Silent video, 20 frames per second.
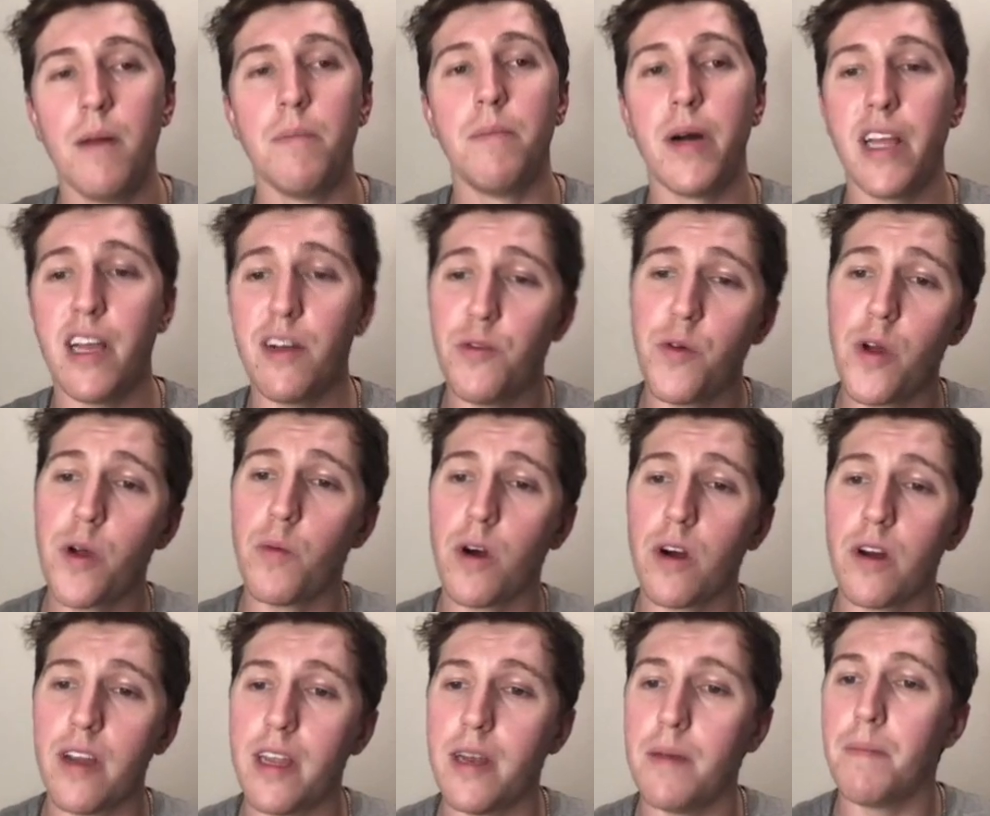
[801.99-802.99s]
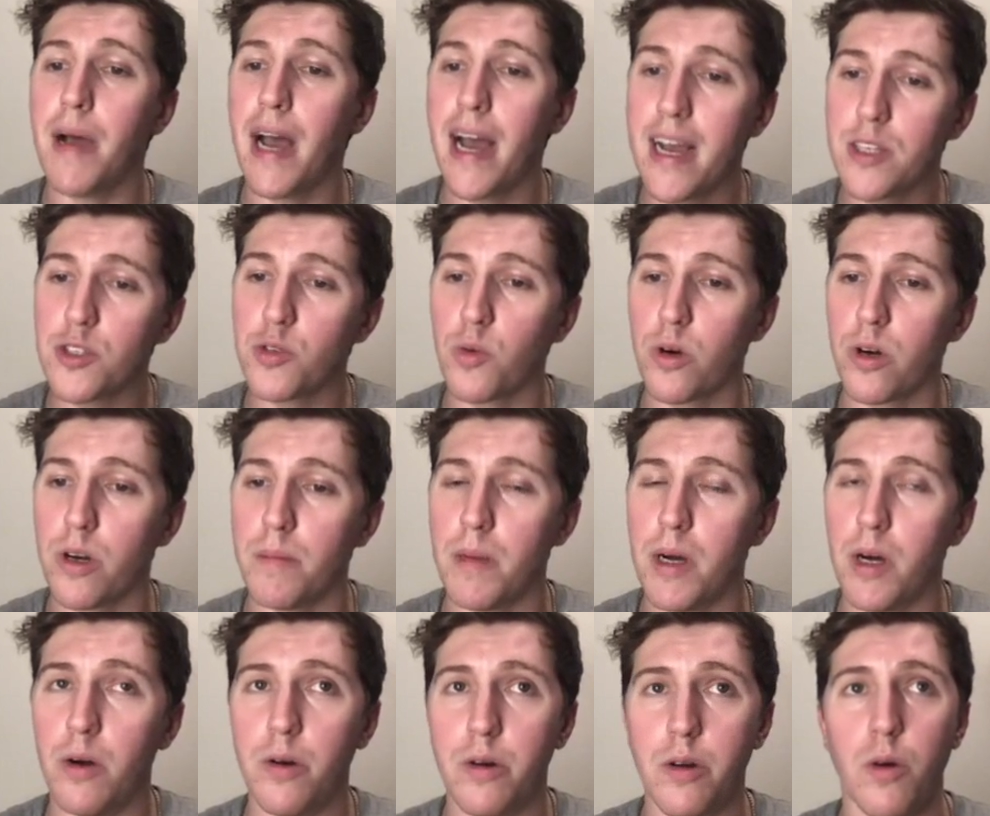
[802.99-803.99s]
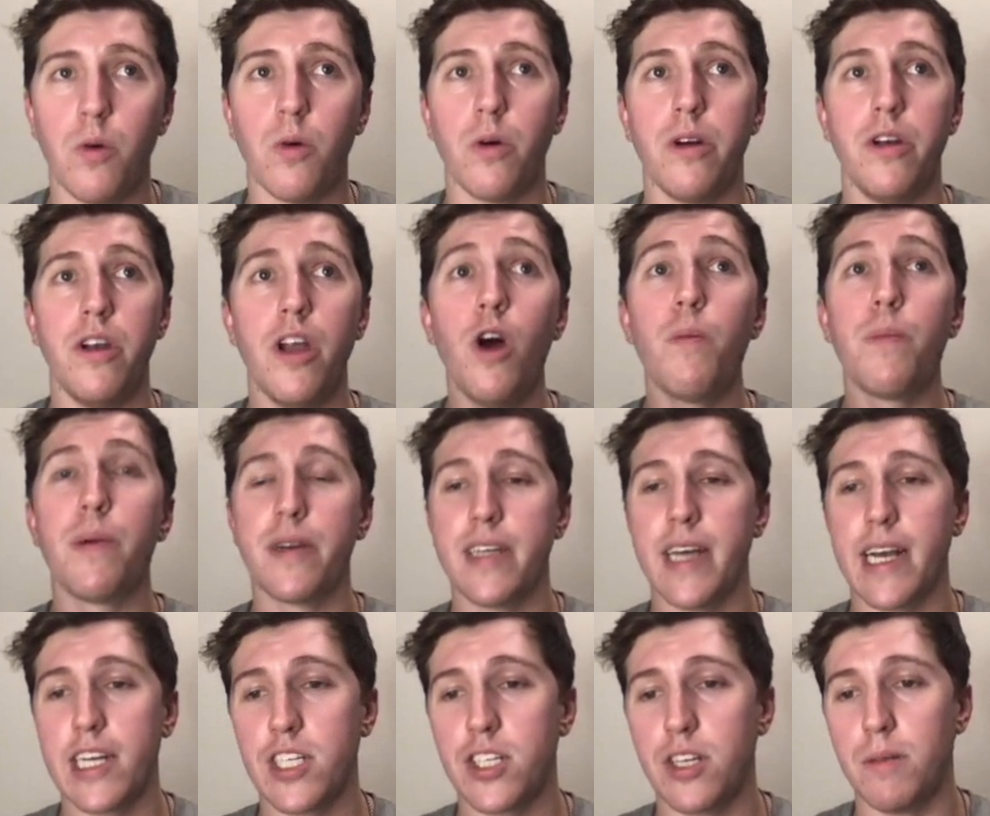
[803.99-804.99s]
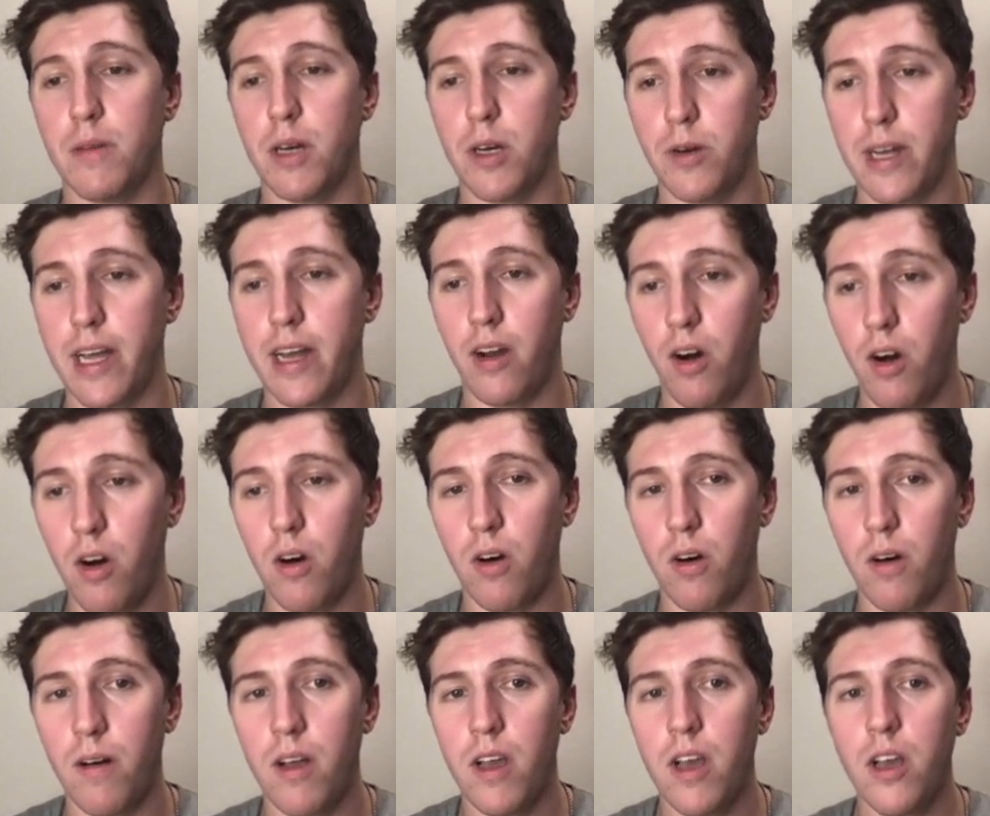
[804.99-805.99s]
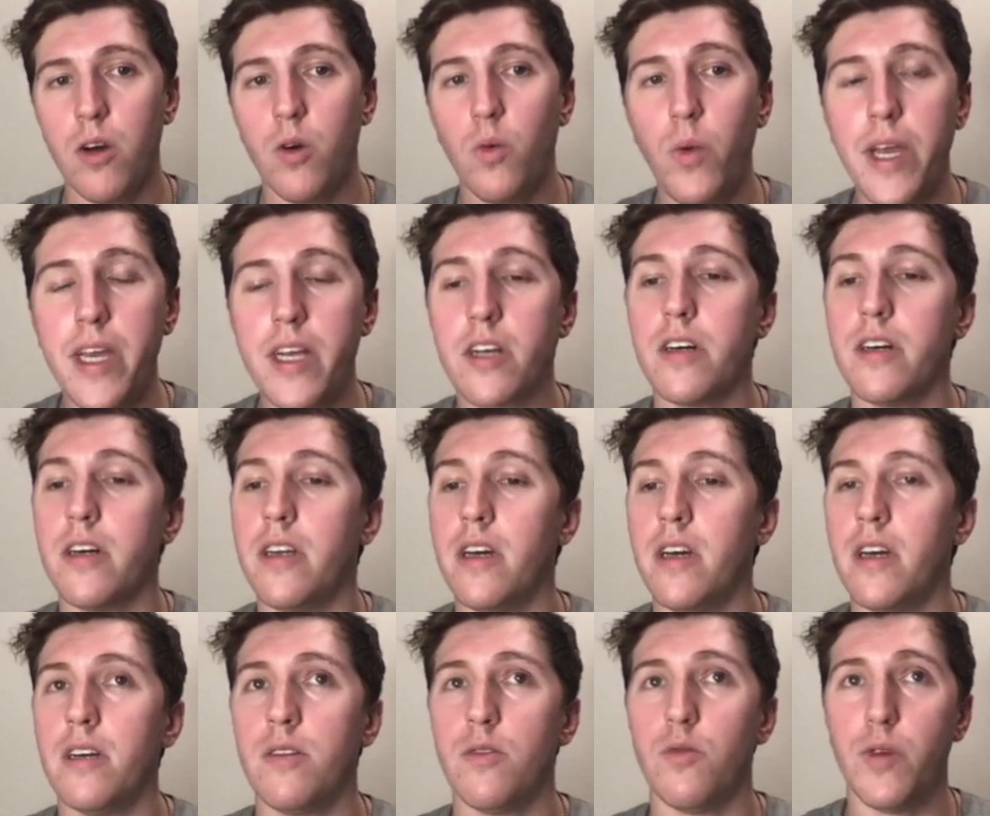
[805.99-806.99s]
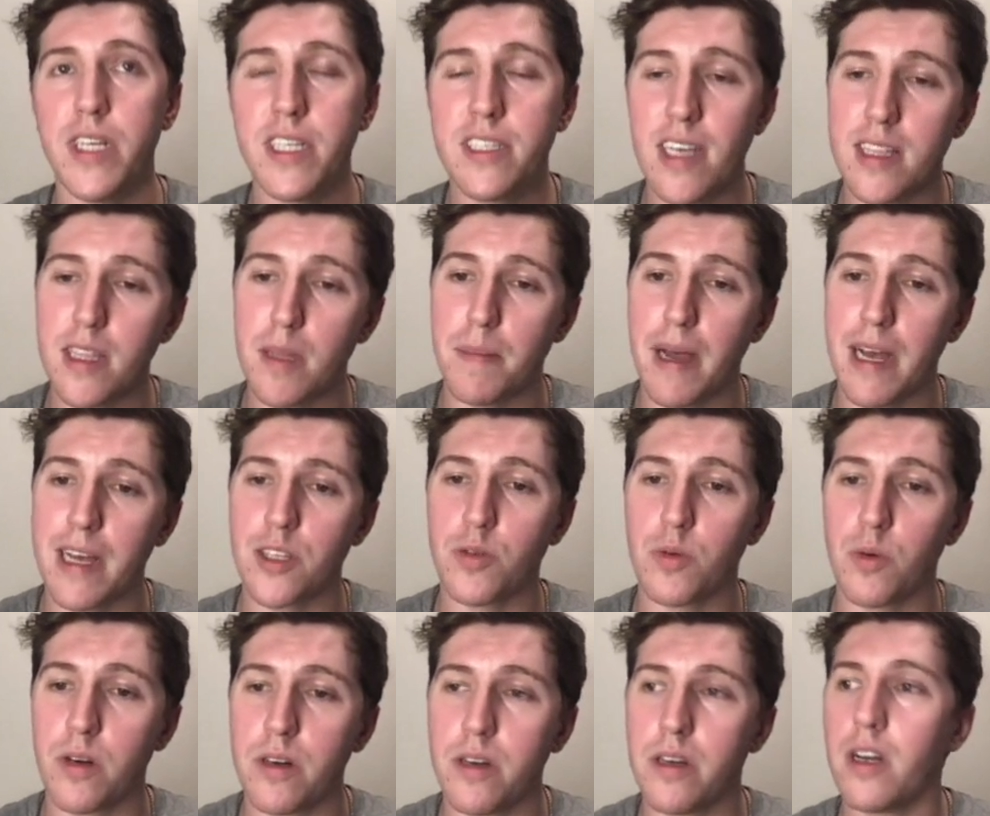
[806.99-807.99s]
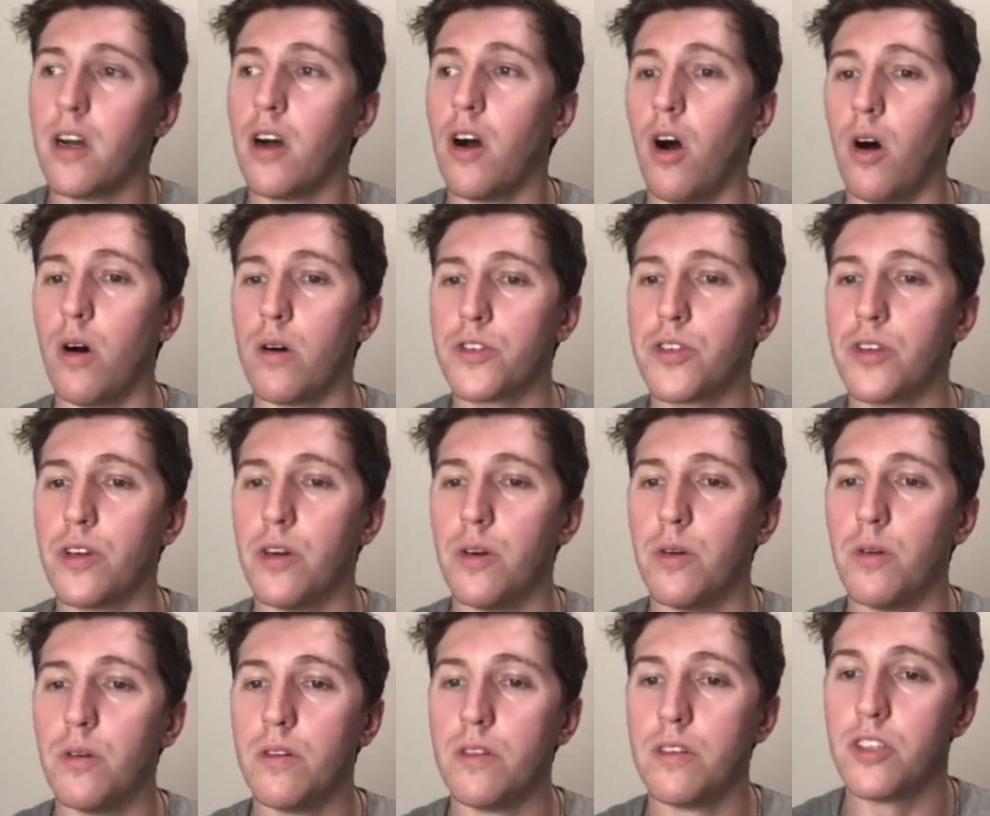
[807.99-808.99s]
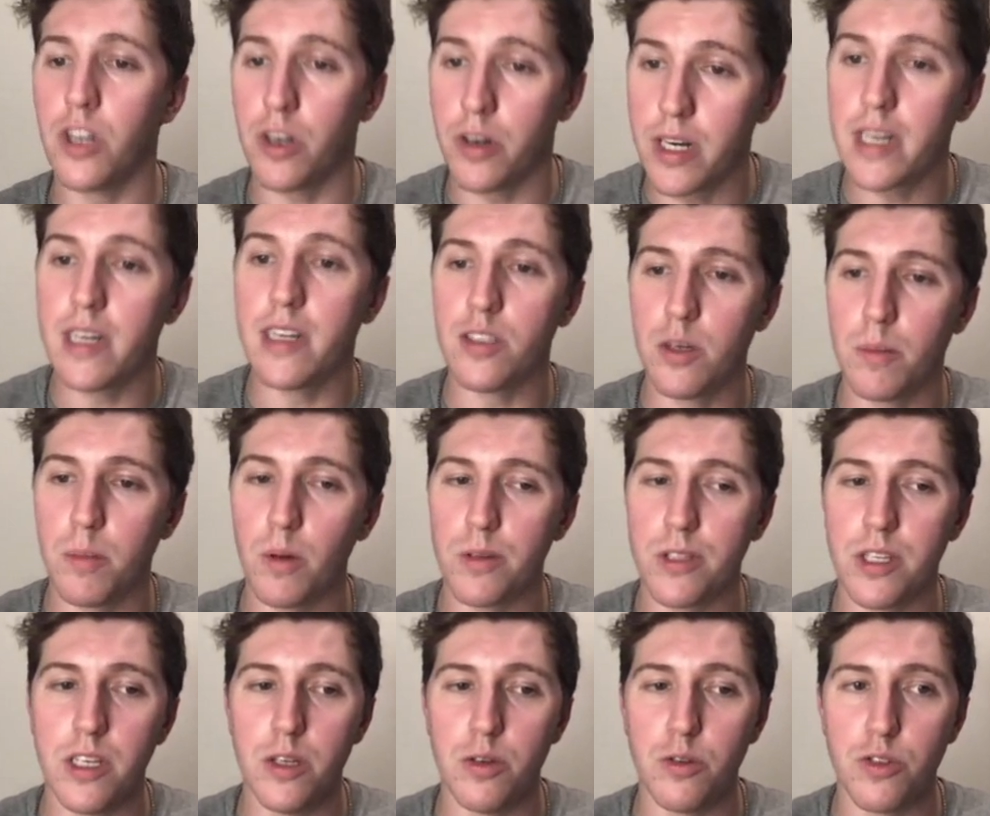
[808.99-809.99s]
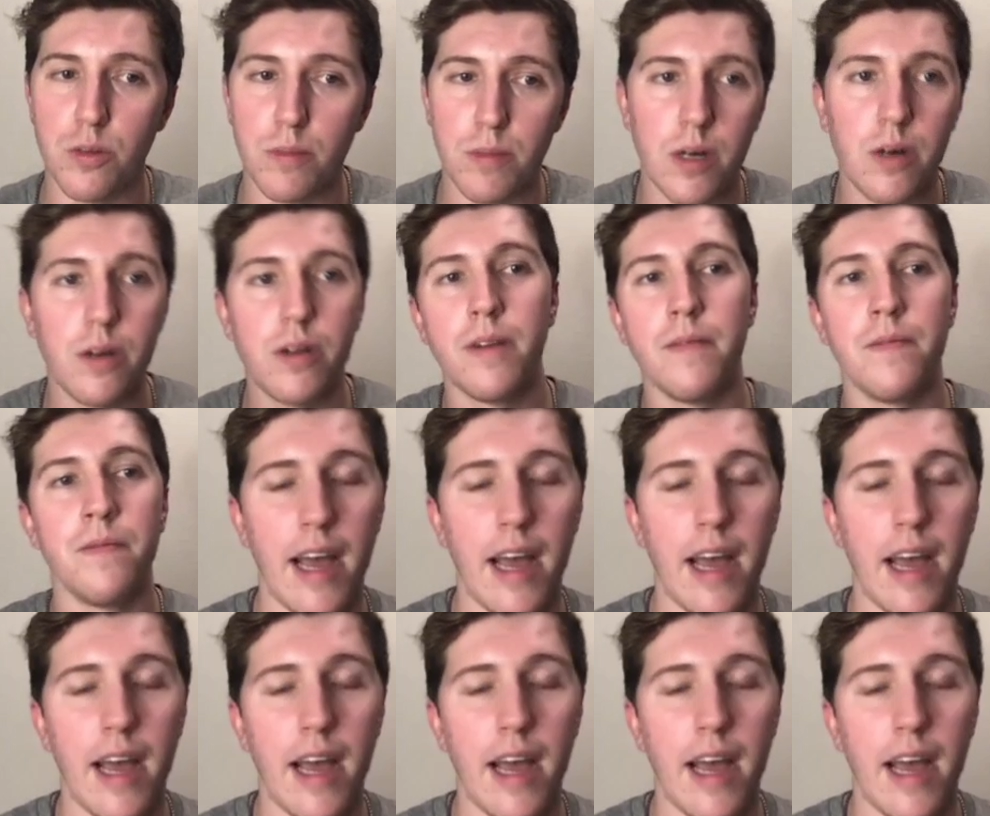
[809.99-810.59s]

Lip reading: But if we were in password mode or no protection mode at all, we could reset the password, also turn it into multi-user mode.